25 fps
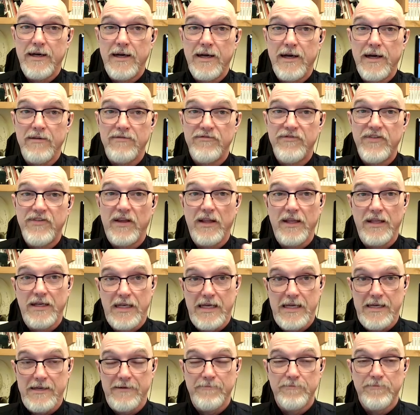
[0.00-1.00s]

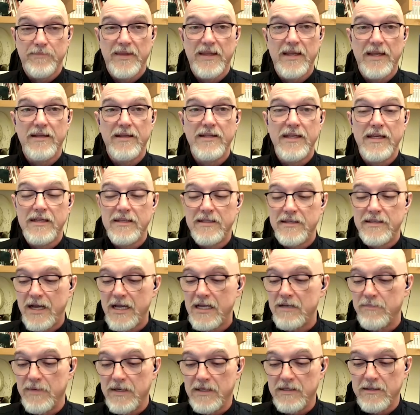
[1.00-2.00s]
felony in the
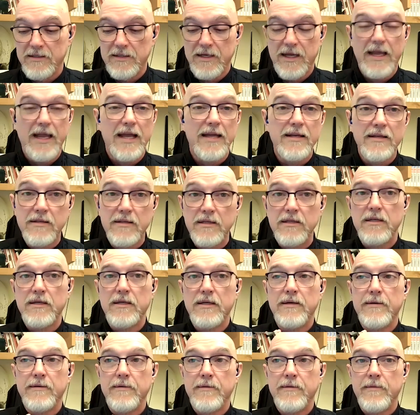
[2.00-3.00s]
indictment. And
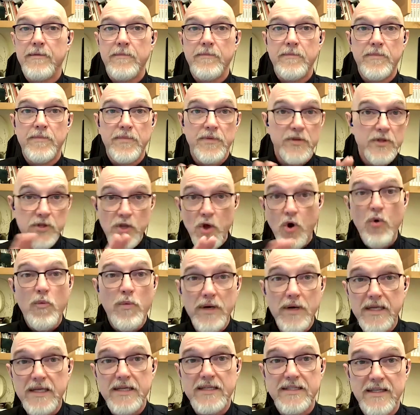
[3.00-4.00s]

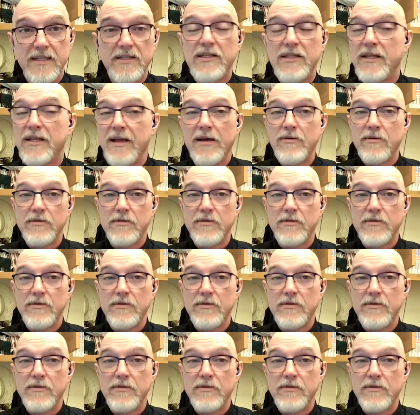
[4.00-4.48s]
judges